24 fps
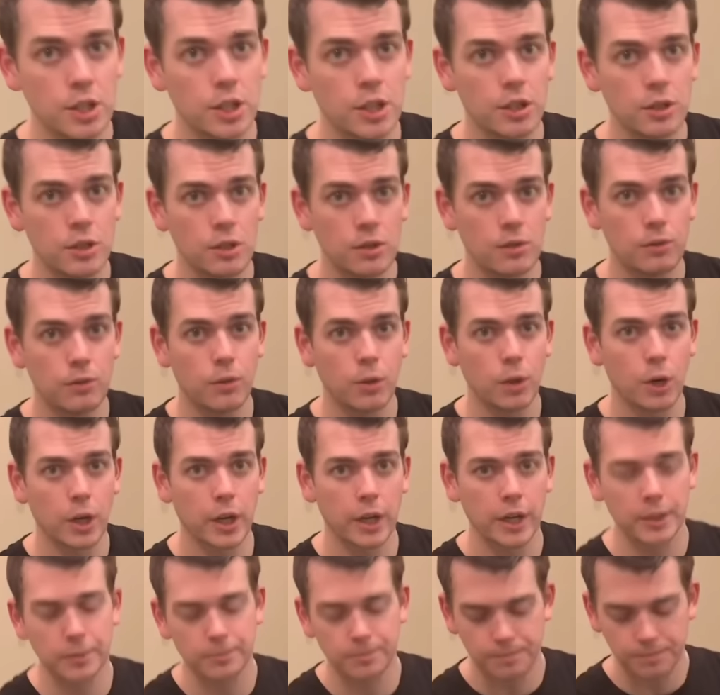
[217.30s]
you can do for
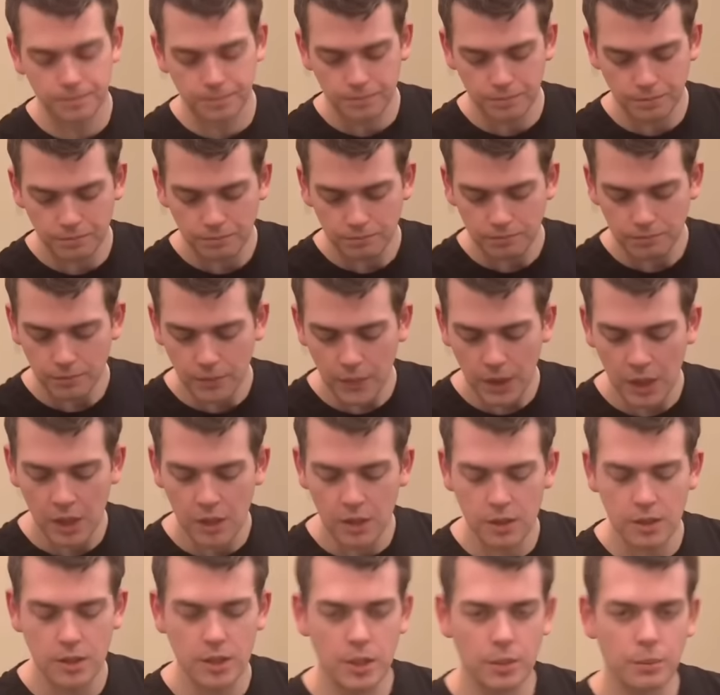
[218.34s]
it.
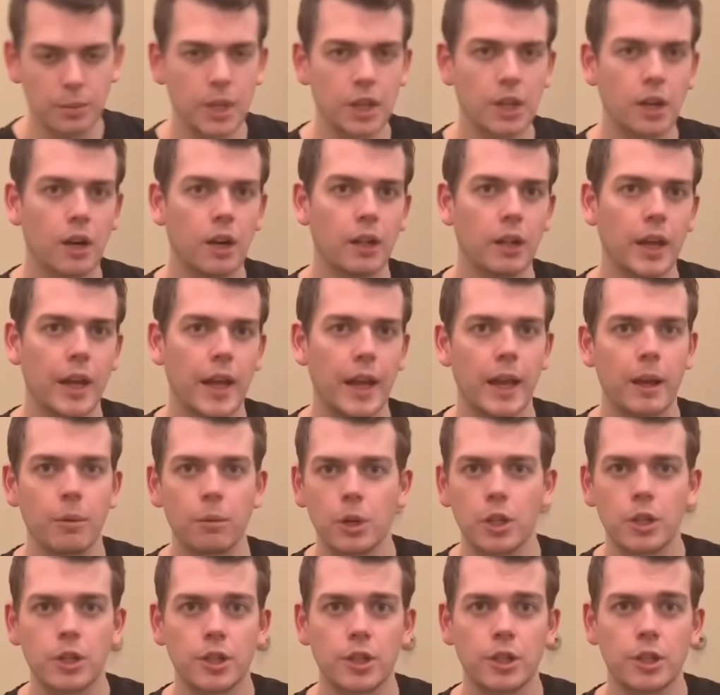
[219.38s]
There's something called a
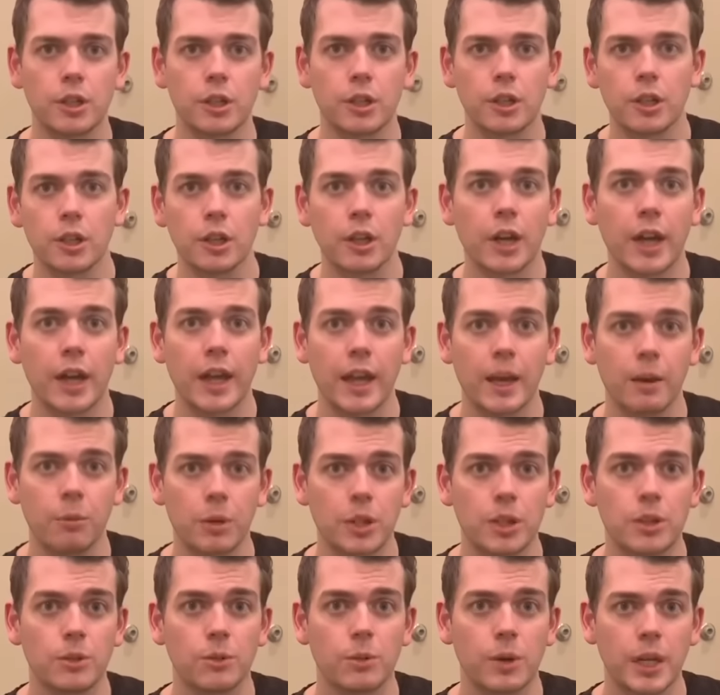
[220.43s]
hammer turn or a hammer
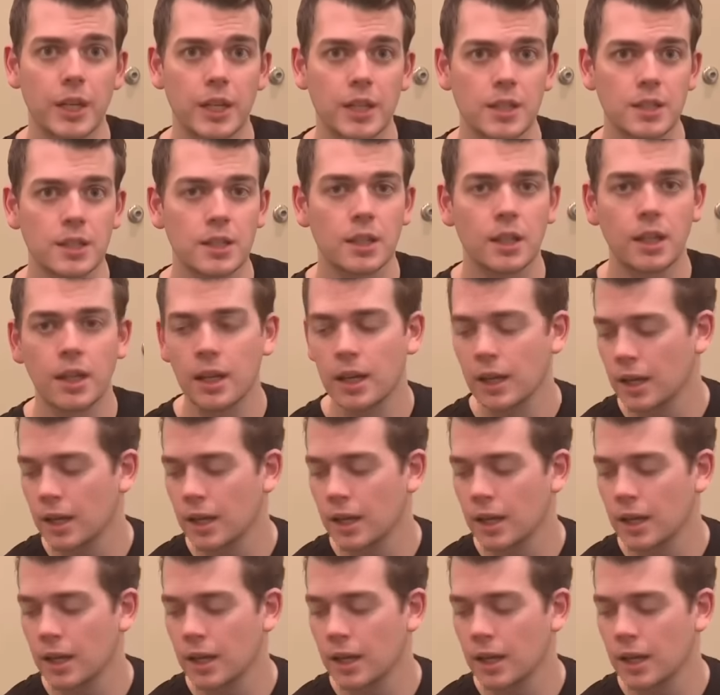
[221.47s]
twist.